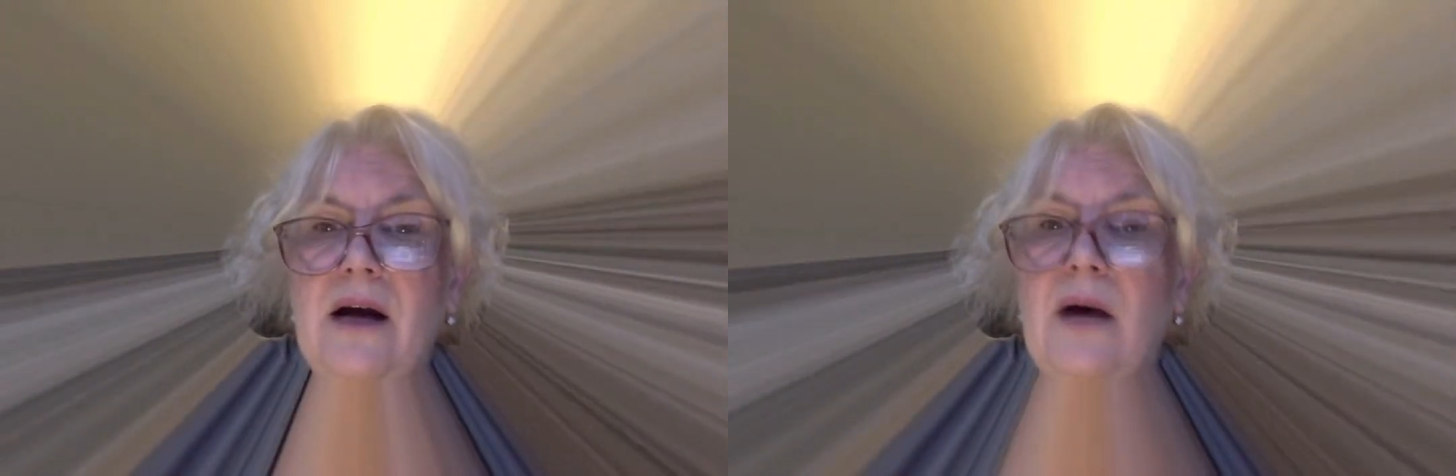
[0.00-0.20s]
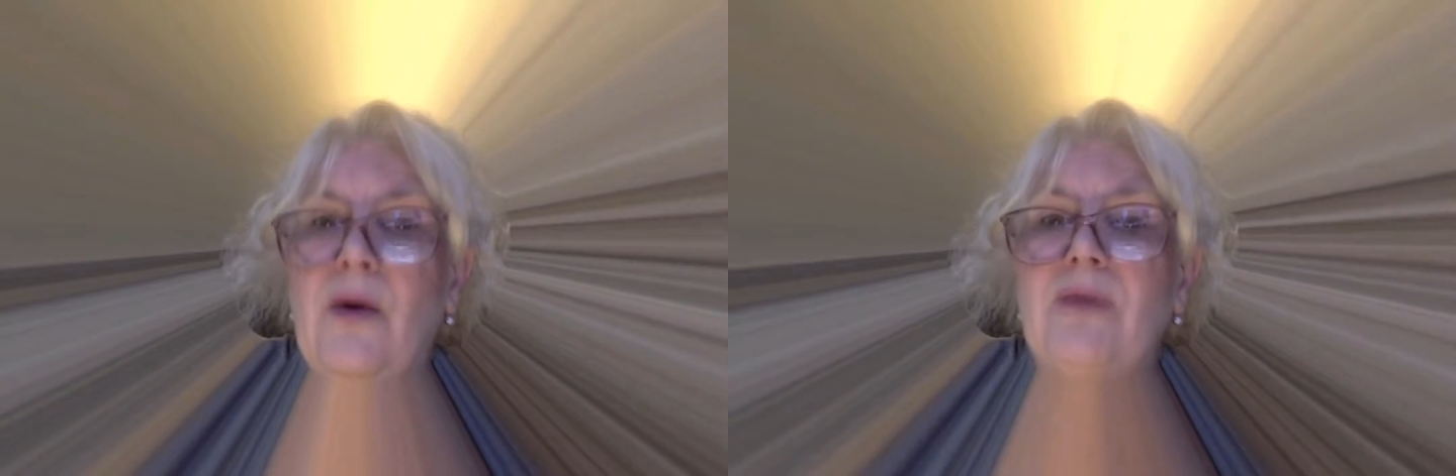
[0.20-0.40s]

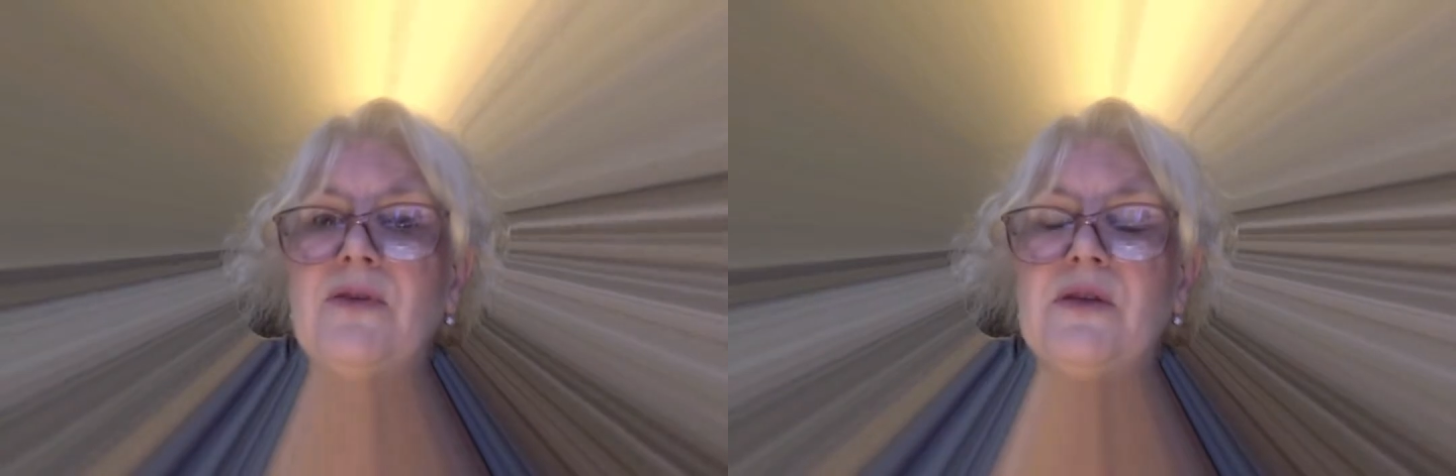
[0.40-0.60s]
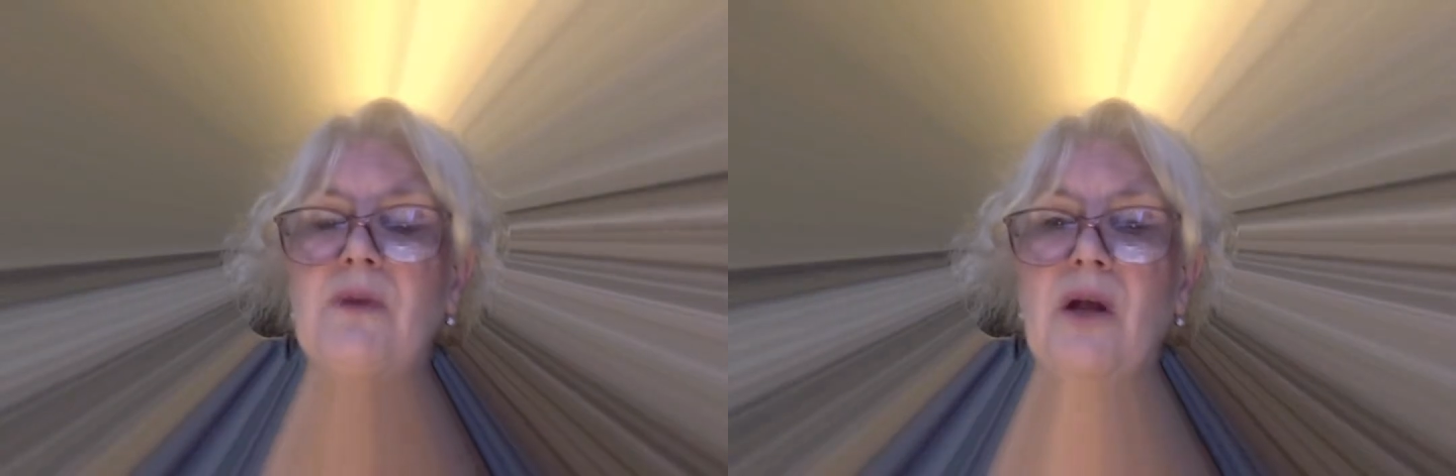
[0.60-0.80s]
however
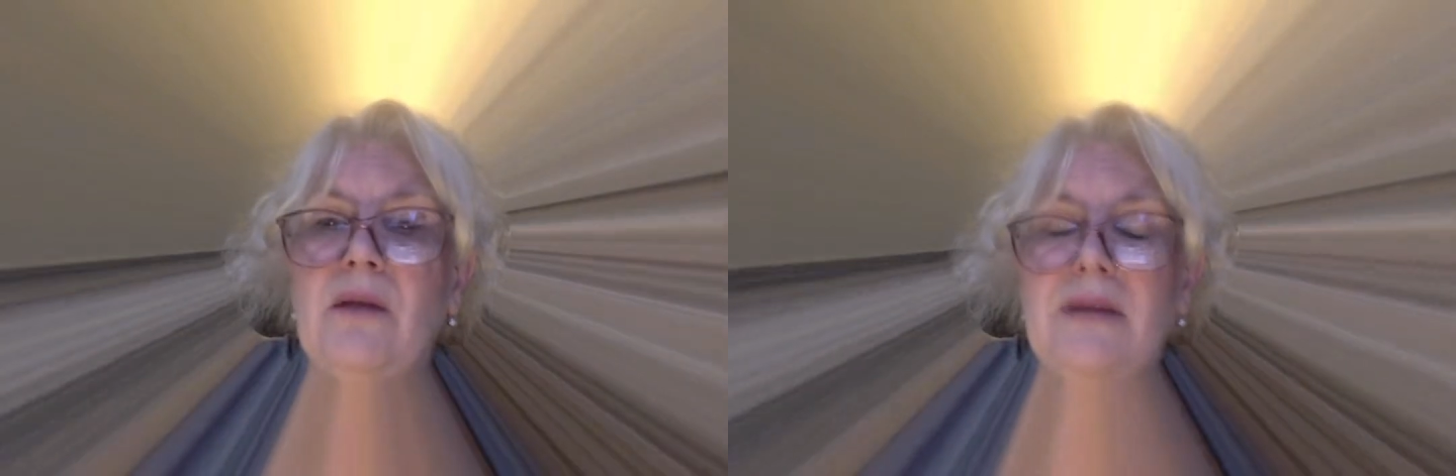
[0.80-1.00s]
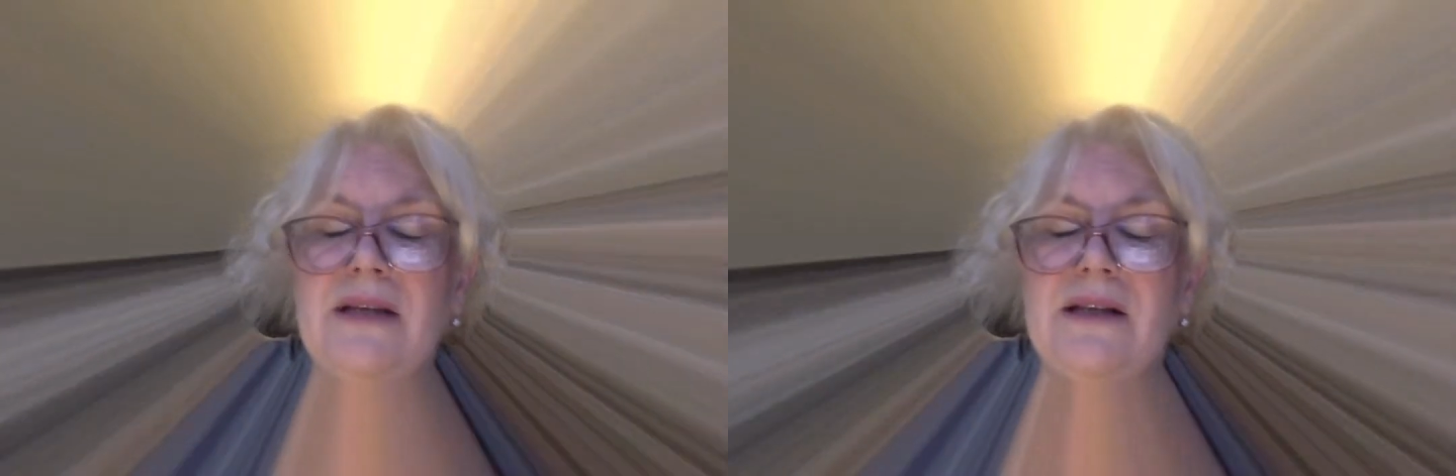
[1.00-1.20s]
small
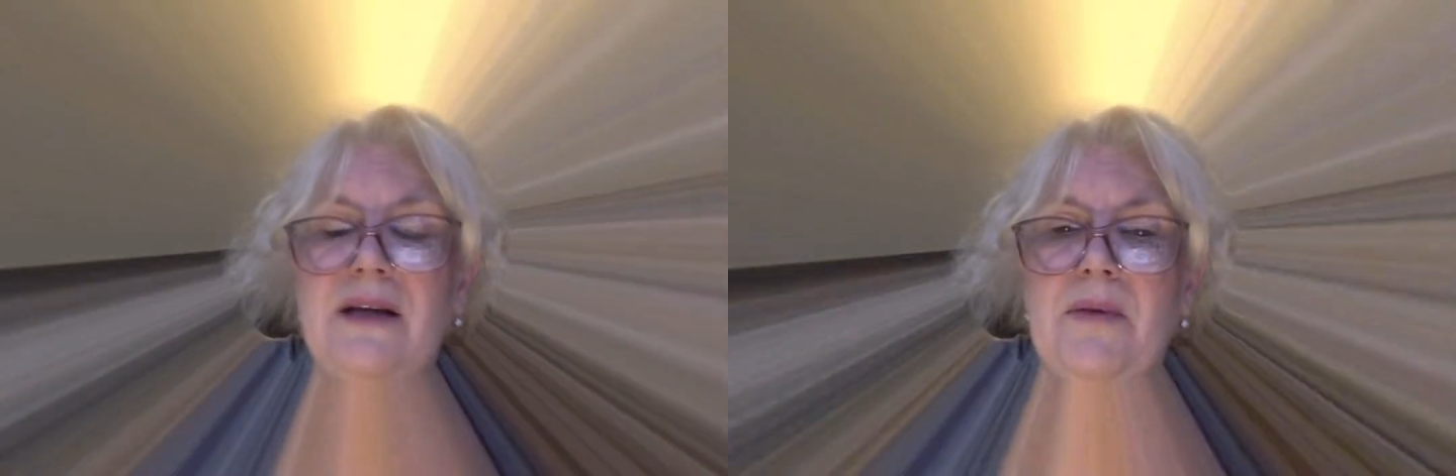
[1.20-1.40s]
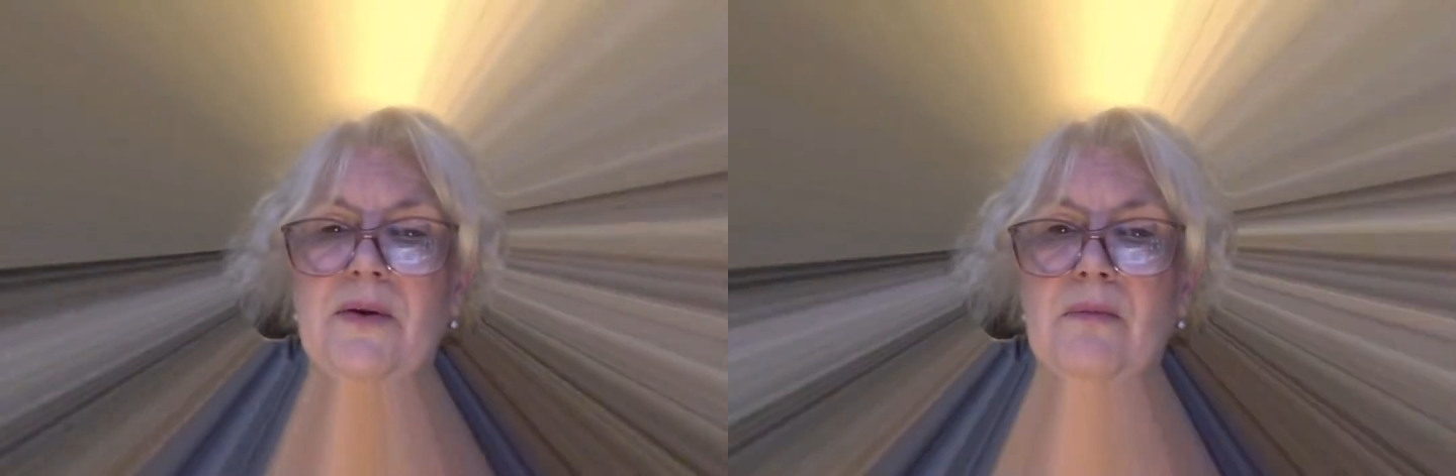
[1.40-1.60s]
it may
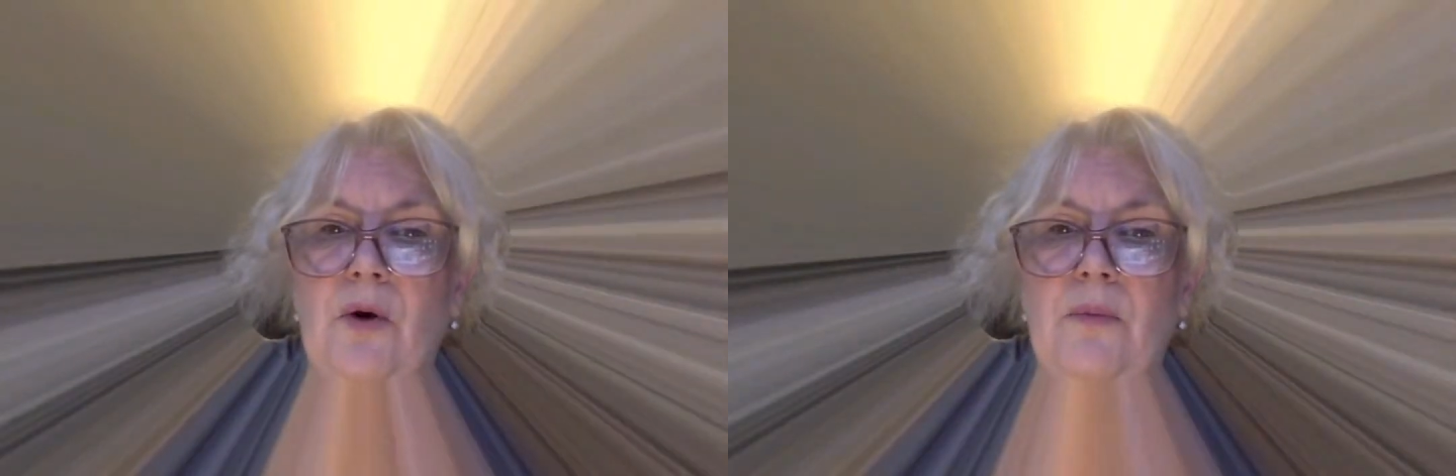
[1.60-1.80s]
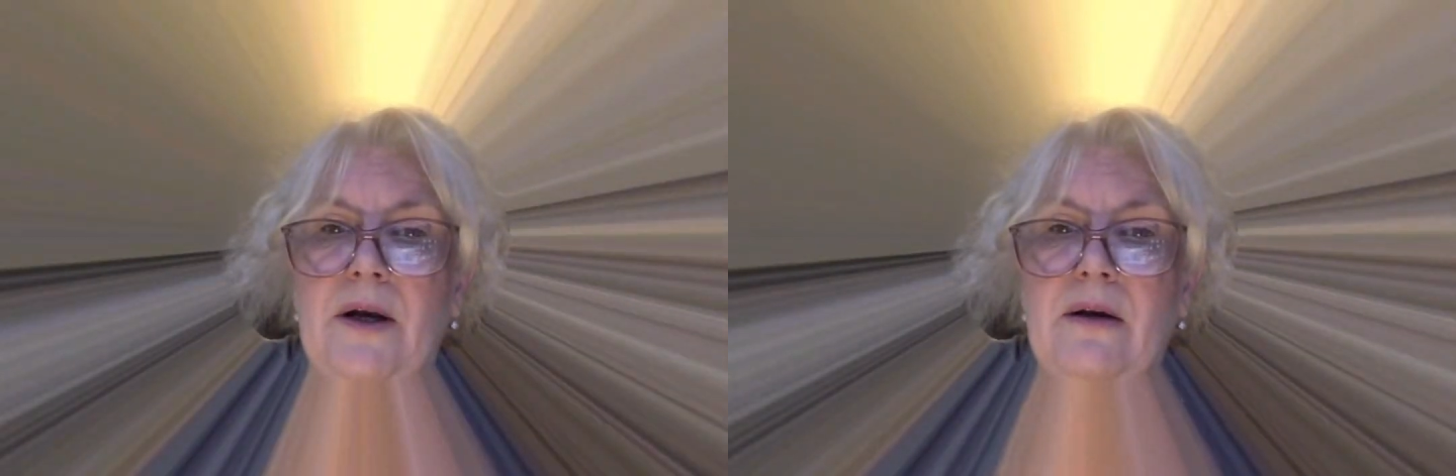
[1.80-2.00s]
seem at the
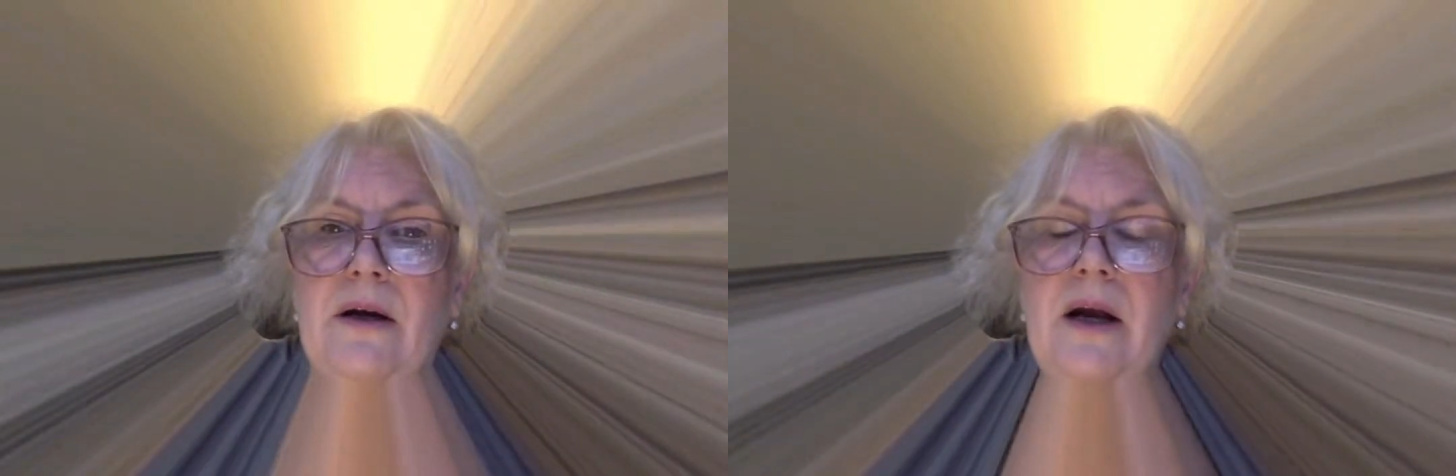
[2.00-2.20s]
moment,